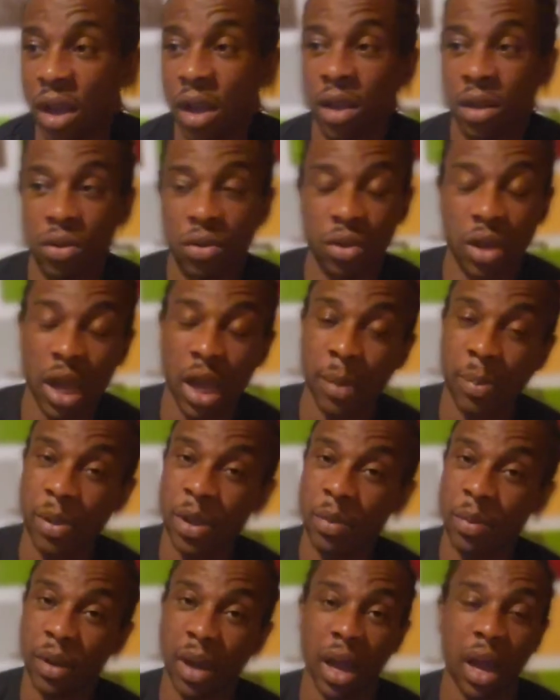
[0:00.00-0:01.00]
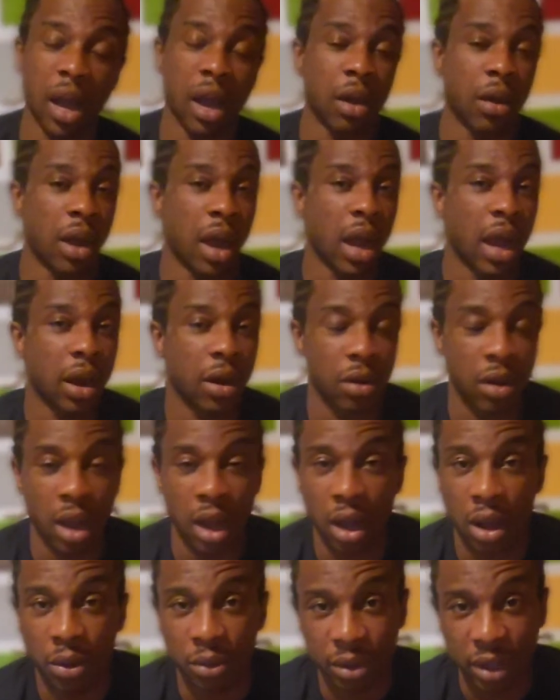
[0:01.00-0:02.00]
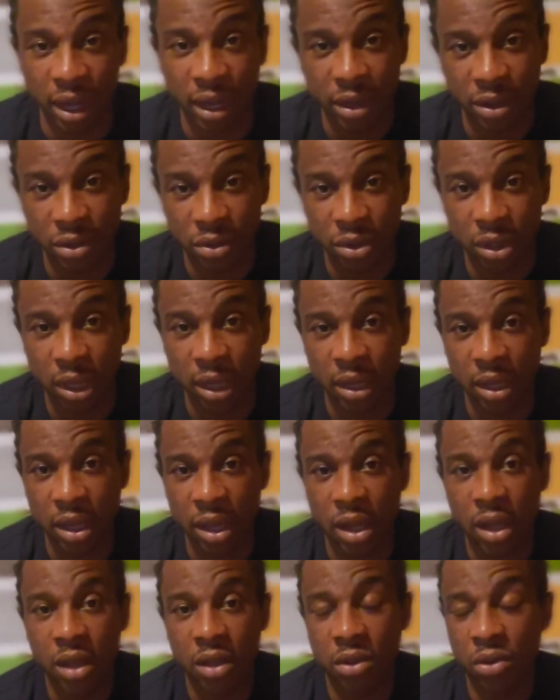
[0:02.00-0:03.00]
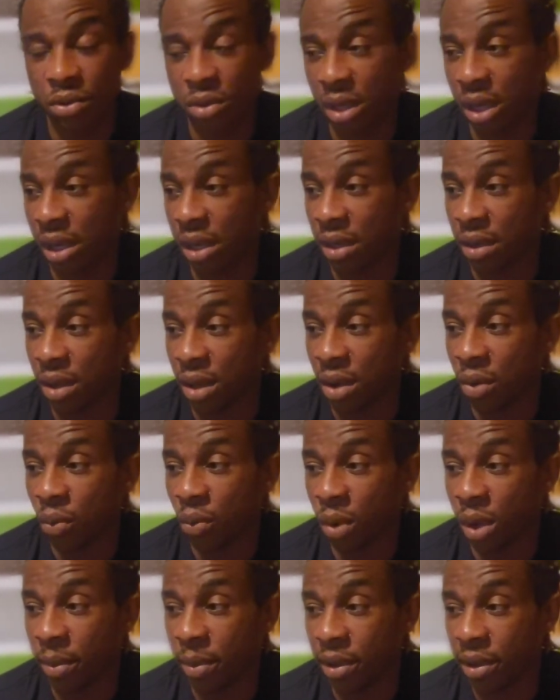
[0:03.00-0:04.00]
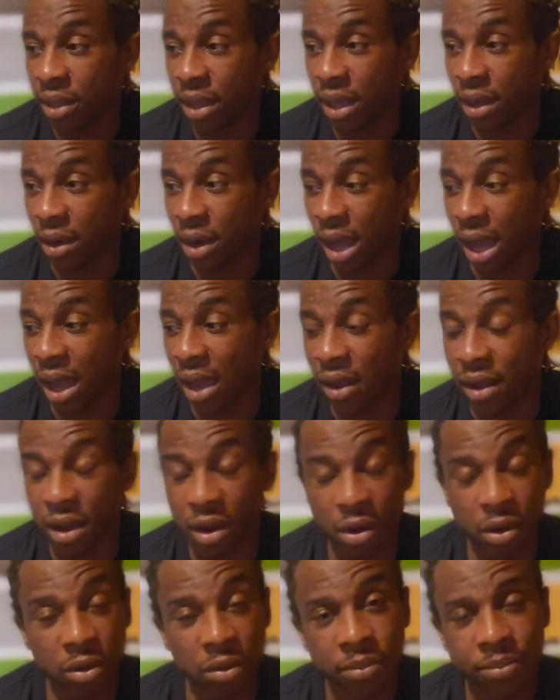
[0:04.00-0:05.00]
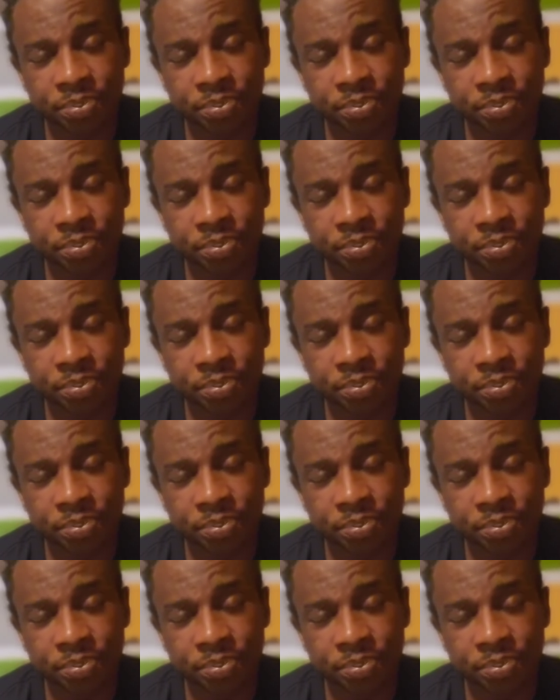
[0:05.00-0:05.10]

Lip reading: you got people out here all day. You think women that are out here